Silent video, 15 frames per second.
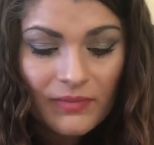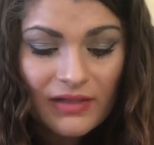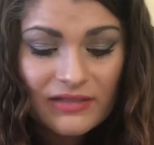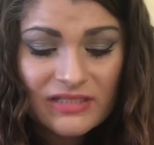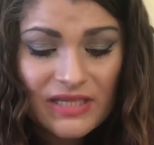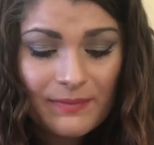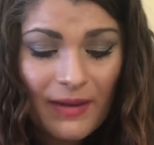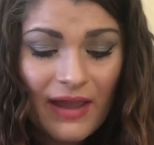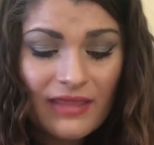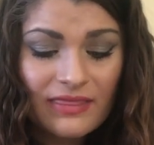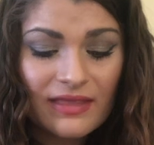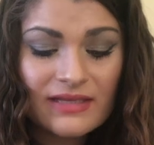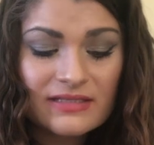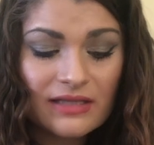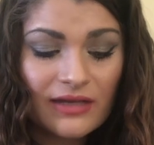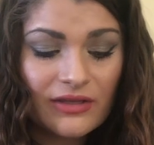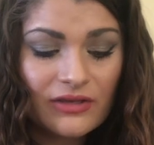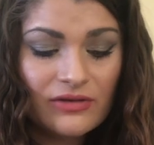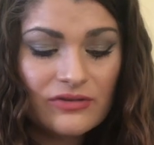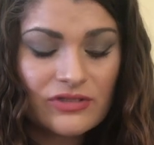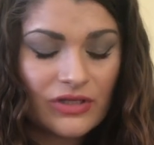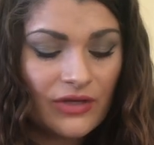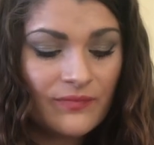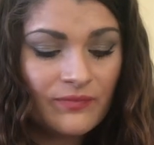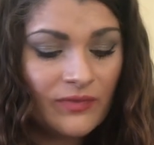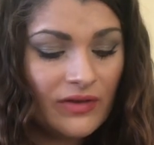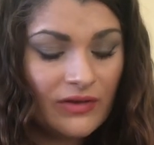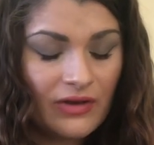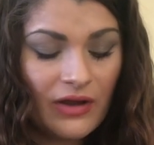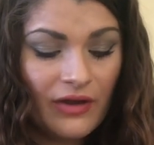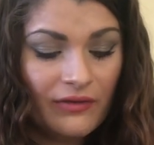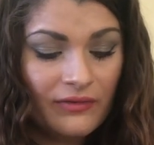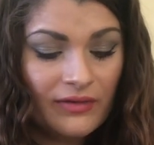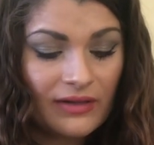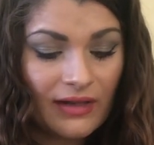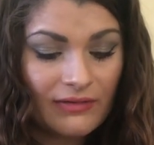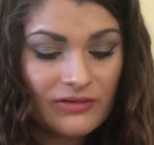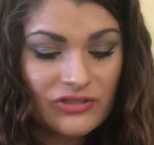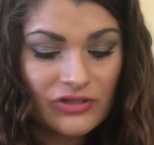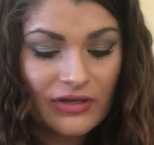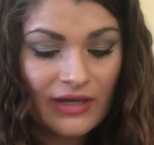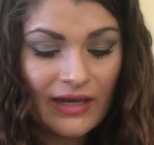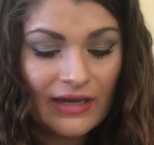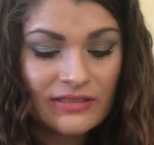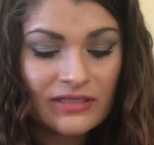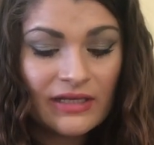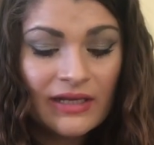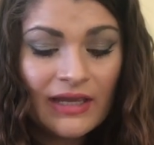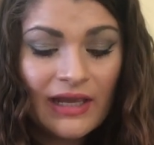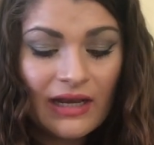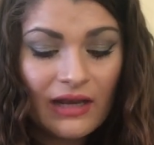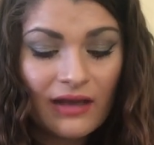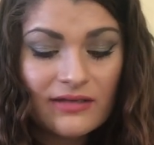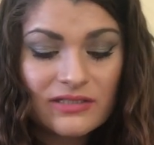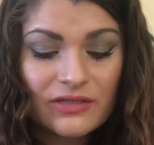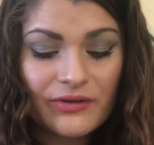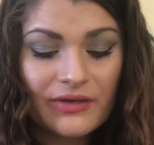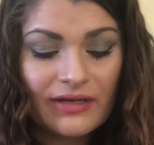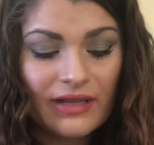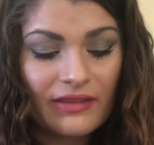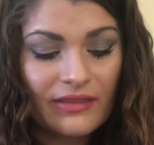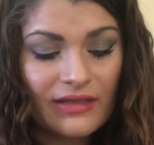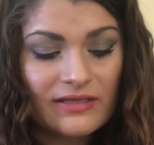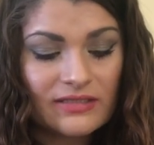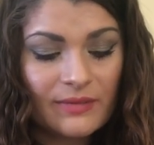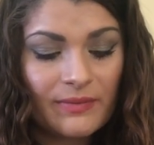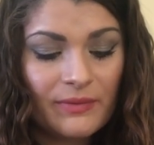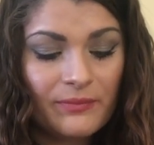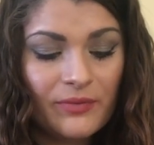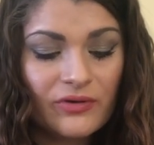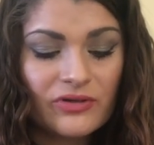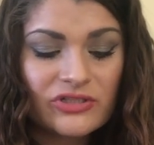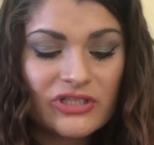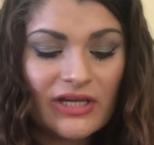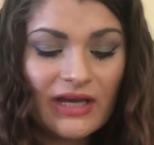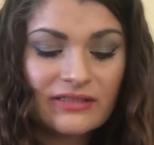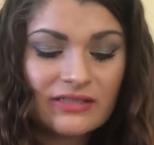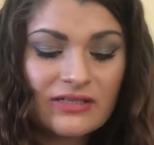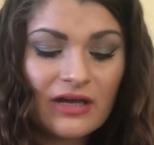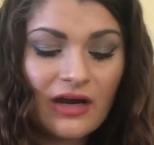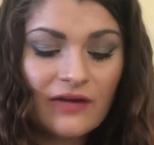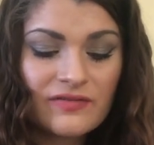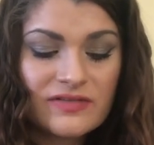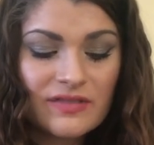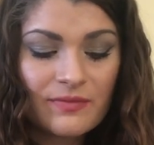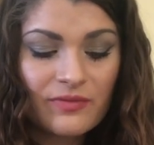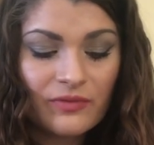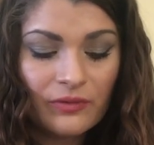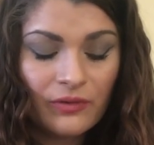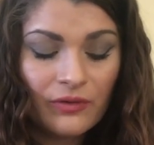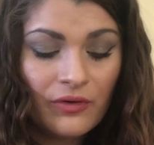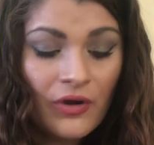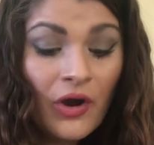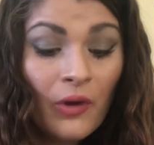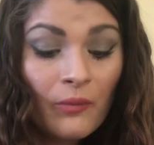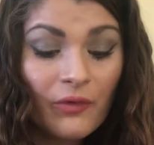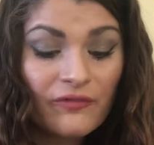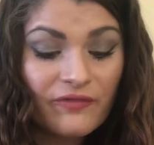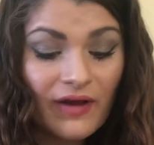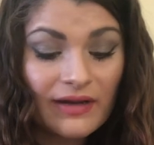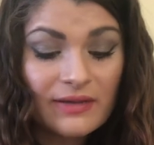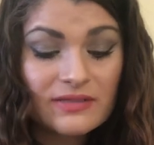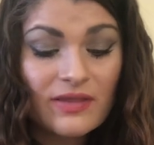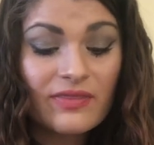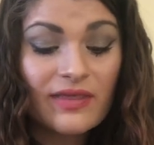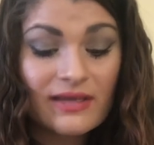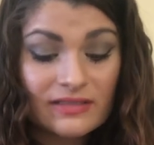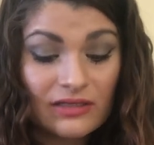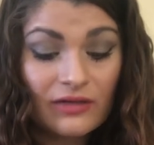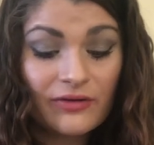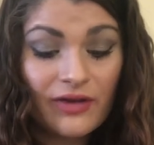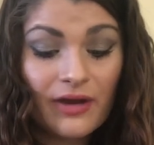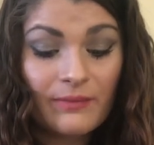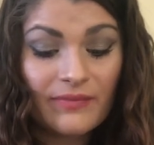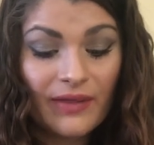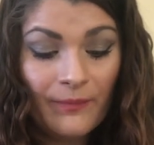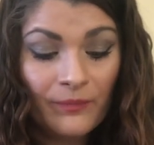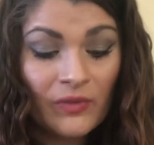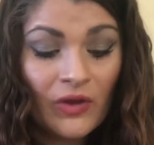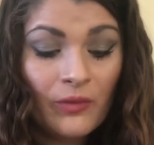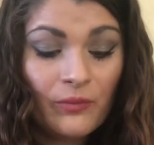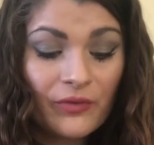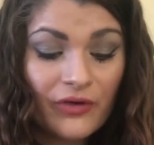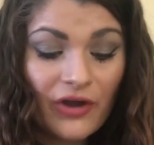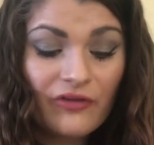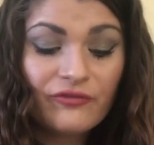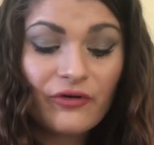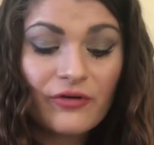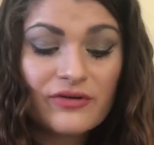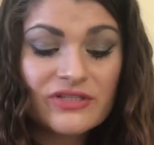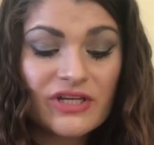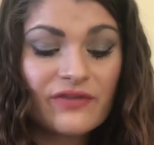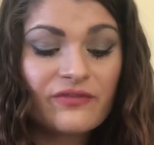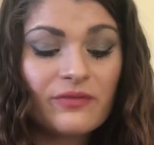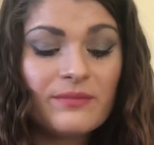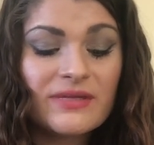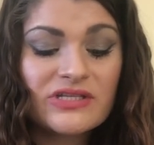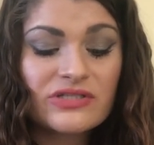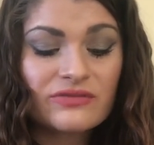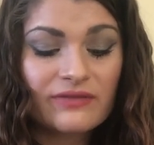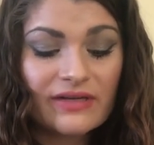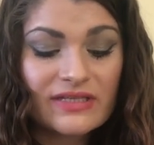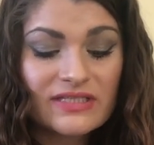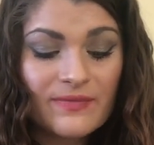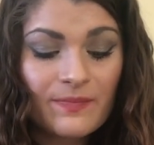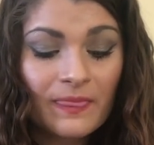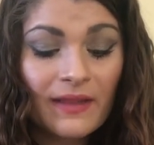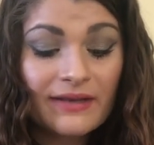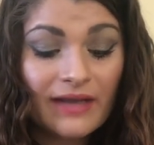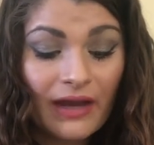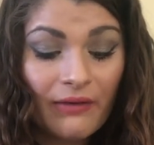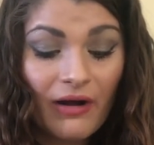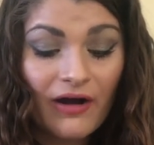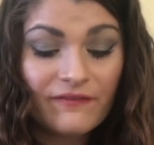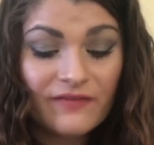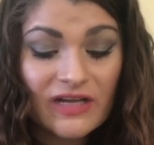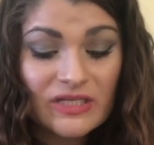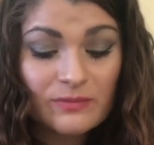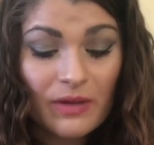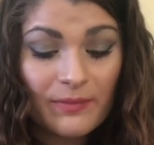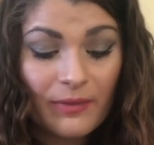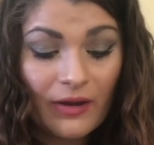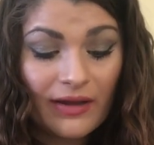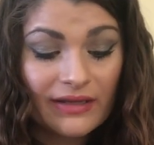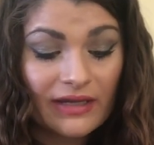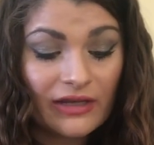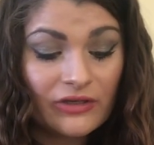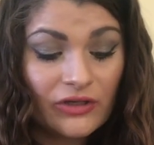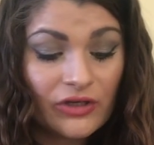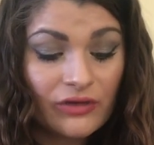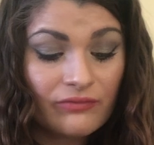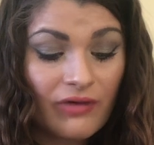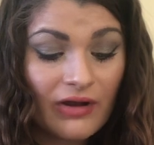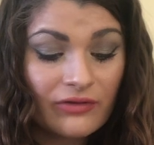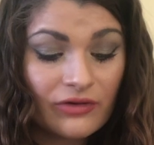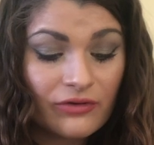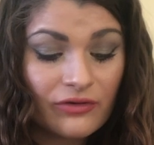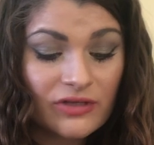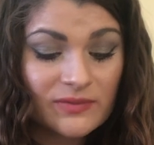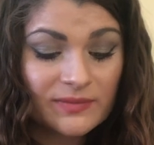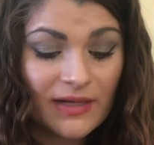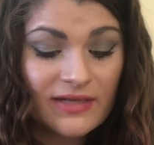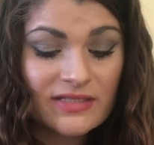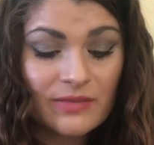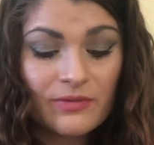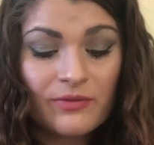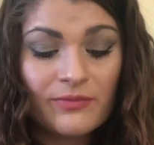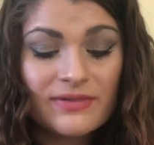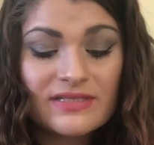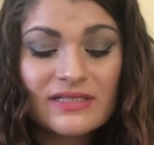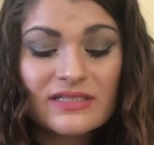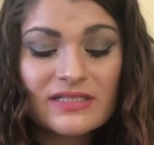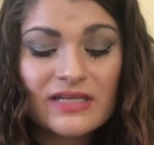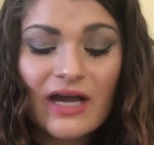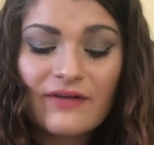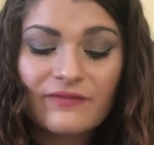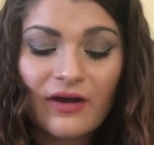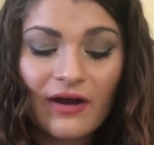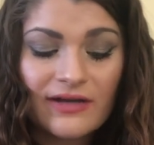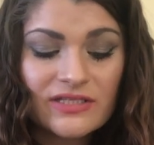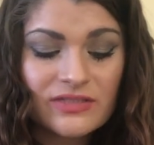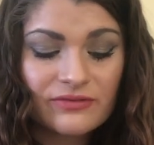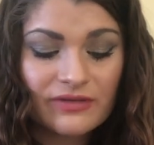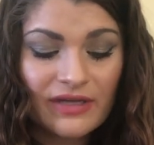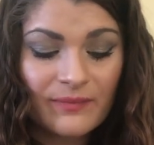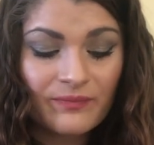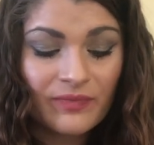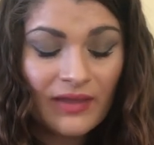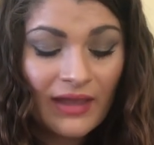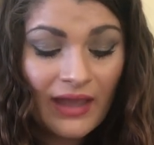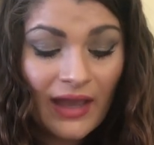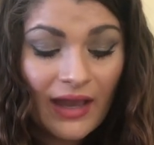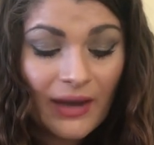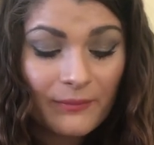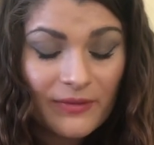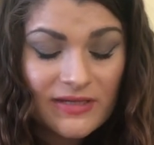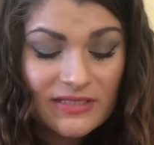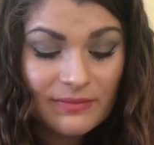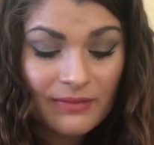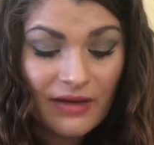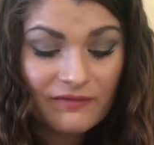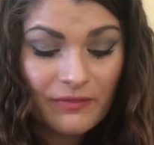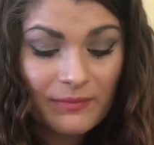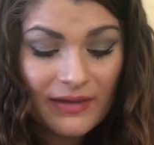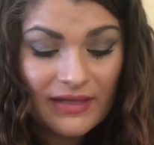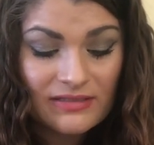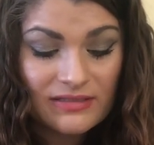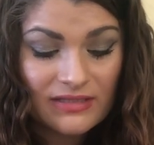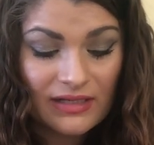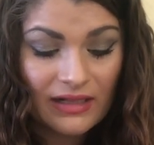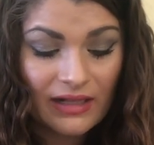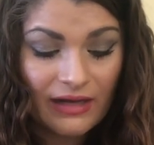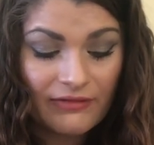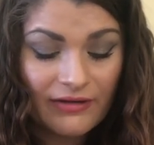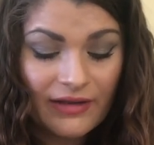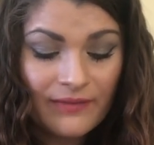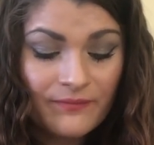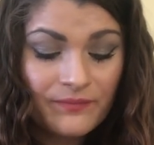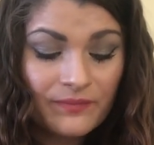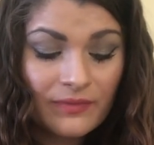Does he paint things like you do? No, Clary shook her head. He likes looking at things up in books, she added, after some thought. We'll find him some things to look up then. We'll go foraging for mysteries. Now, I'll fetch my bike, and you can ride in the crossbars, and we'll whiz into town for ice cream. And bring some back for Peter, said Clary.